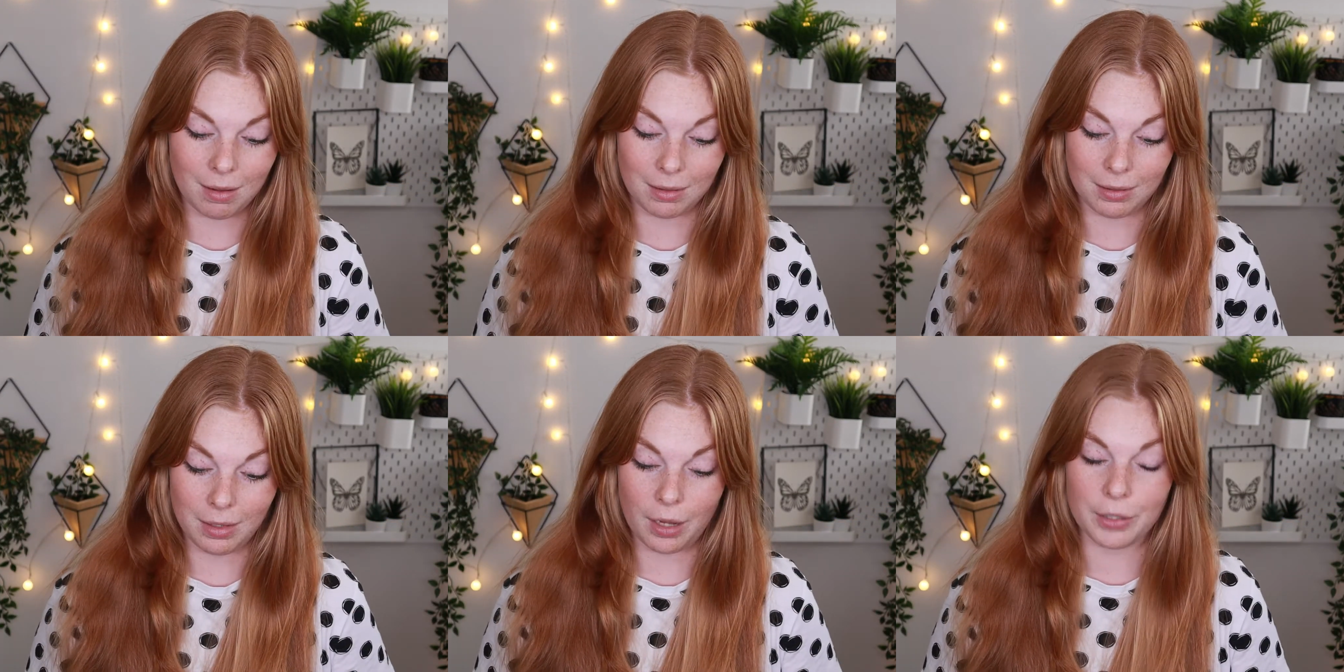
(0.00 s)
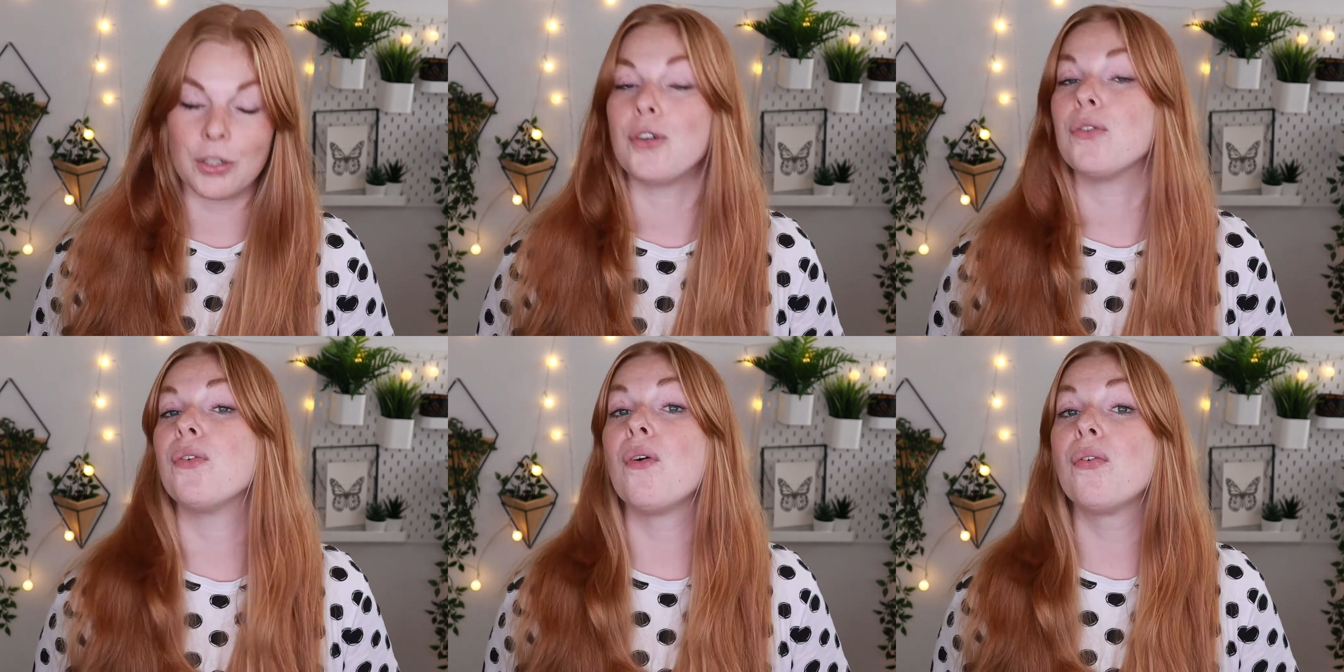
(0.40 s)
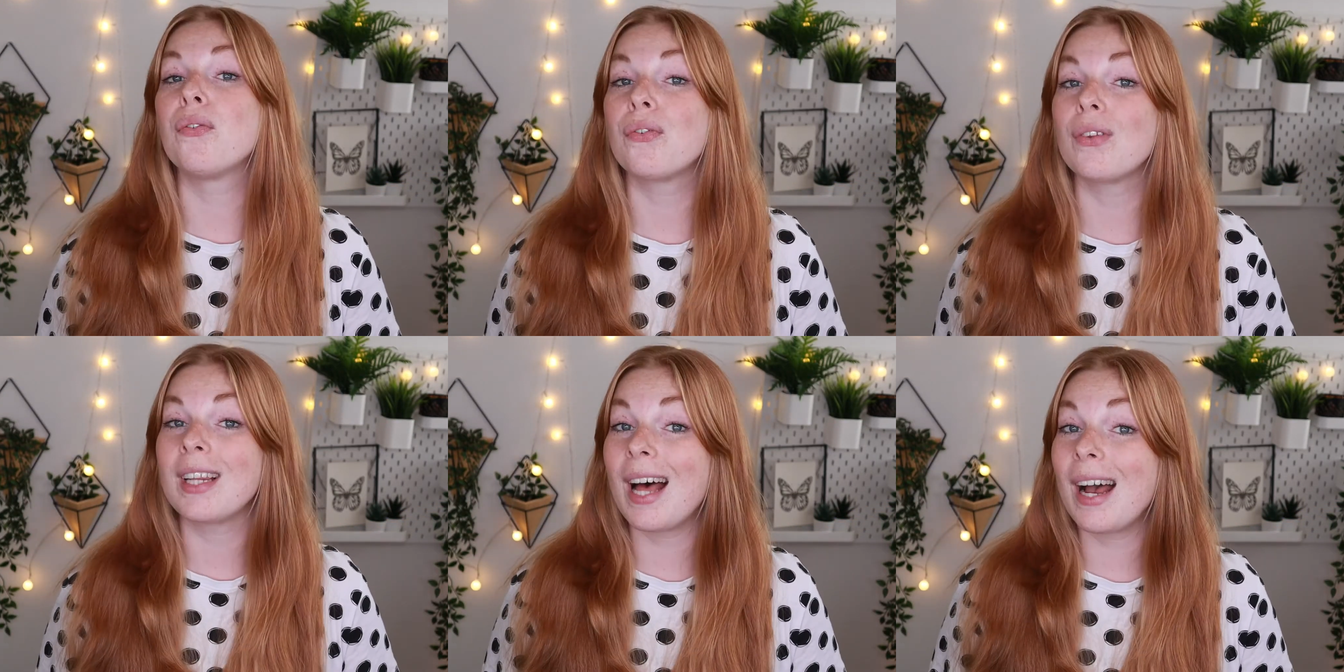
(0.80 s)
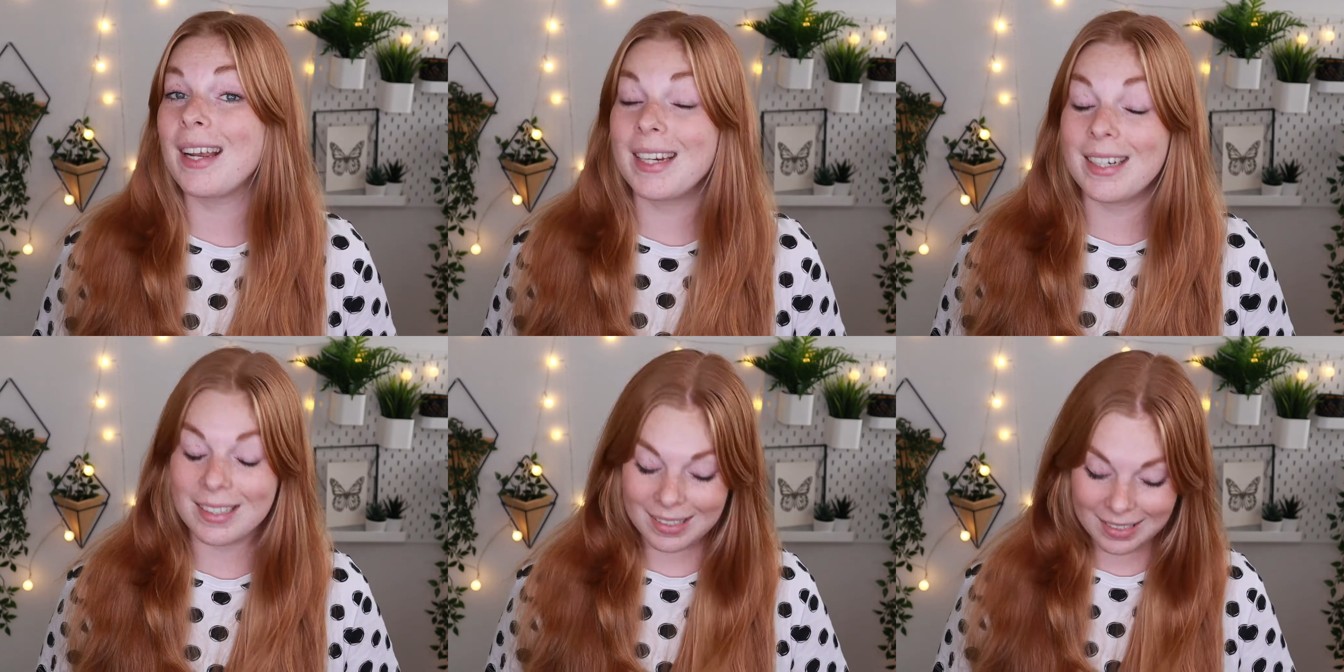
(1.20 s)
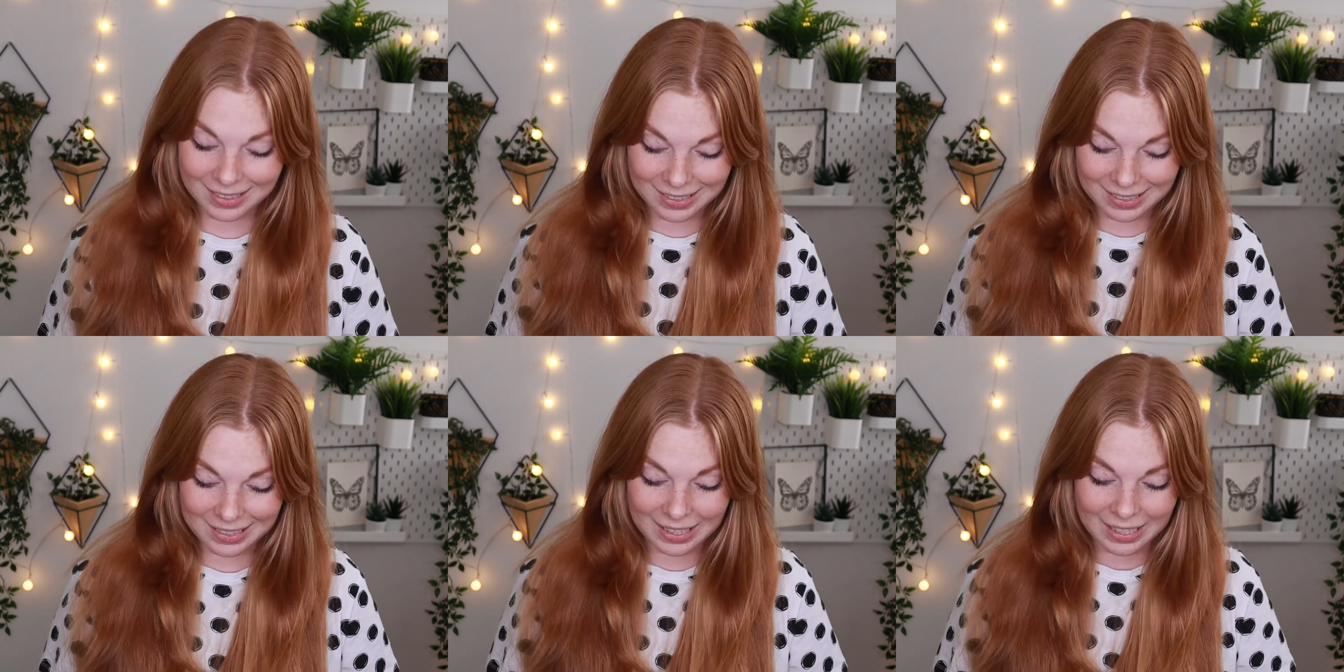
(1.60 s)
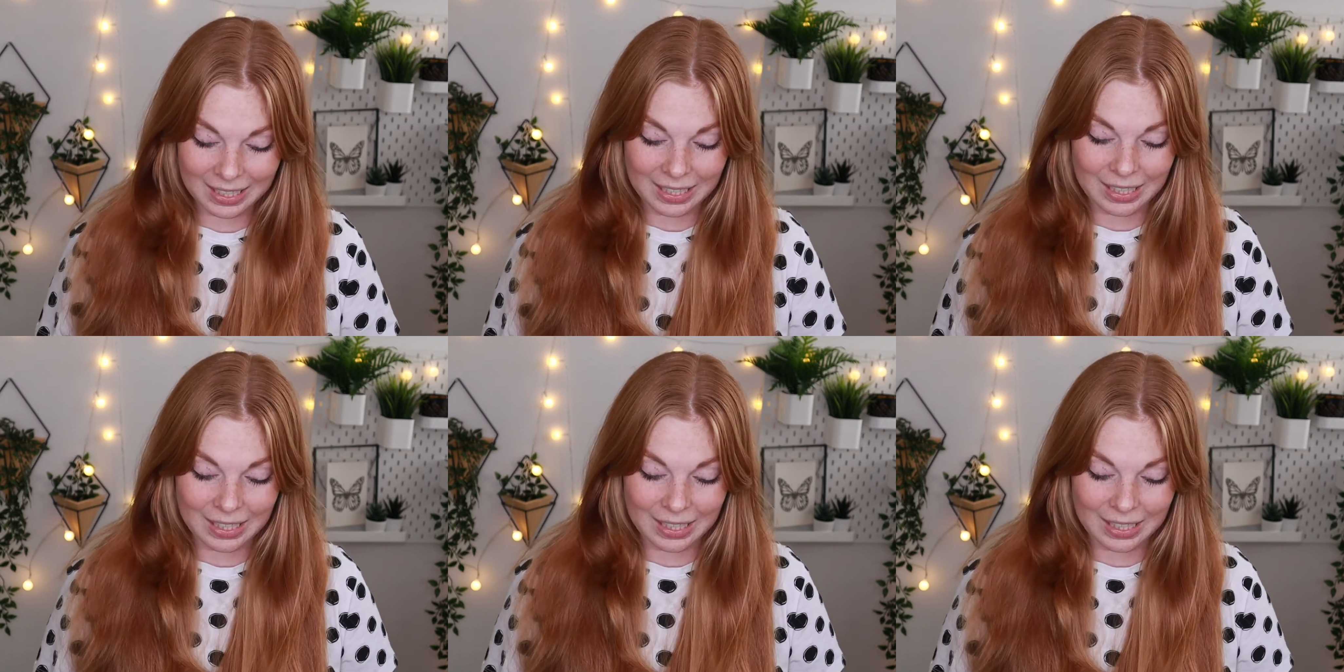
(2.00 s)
a lot of flyers.